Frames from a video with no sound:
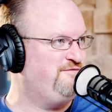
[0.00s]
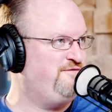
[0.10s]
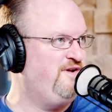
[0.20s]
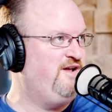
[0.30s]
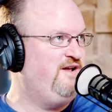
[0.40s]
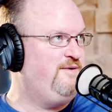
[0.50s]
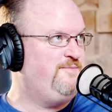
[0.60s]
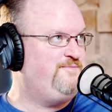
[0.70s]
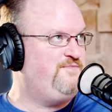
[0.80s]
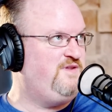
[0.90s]
of
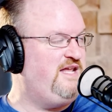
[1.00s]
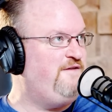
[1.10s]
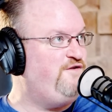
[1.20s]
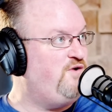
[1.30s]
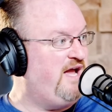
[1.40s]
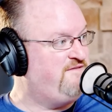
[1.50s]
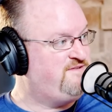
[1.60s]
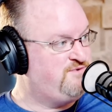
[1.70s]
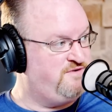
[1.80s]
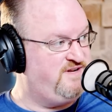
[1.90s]
if you
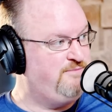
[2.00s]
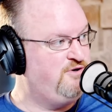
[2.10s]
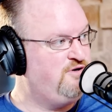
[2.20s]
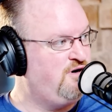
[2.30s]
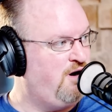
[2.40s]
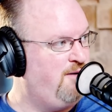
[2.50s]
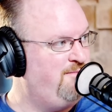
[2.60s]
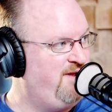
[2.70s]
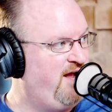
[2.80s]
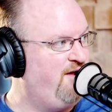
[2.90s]
have some sort of chemical
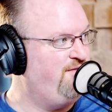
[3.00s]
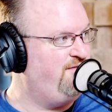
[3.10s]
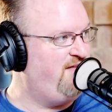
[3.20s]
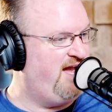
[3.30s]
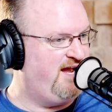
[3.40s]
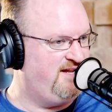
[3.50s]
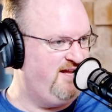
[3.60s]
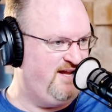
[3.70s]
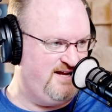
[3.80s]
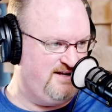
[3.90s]
compound that
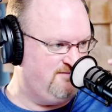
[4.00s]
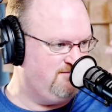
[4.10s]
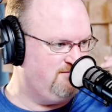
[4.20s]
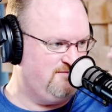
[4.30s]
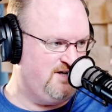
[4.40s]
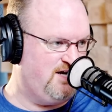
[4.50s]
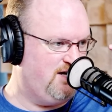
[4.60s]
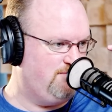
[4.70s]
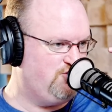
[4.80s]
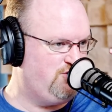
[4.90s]
can
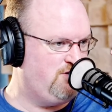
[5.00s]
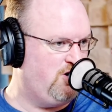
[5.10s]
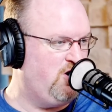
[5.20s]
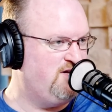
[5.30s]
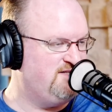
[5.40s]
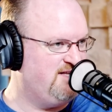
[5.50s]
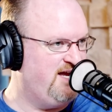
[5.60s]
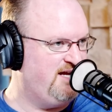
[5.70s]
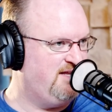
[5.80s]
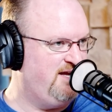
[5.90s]
cause
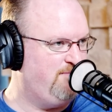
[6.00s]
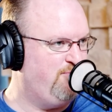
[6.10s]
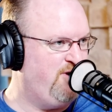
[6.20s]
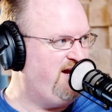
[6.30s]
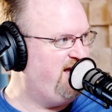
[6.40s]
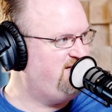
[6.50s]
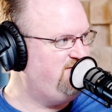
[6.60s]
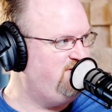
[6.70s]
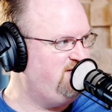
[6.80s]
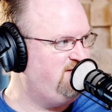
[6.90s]
like brain
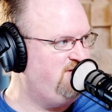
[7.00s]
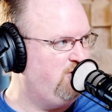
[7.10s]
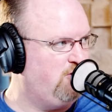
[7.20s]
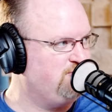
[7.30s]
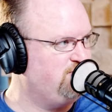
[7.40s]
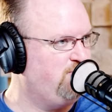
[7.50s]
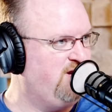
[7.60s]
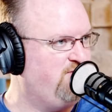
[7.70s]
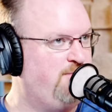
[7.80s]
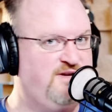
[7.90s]
activity to be altered or
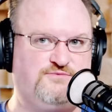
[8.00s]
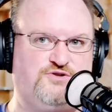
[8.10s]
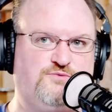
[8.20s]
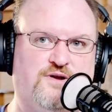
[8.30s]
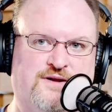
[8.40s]
whatever. I mean,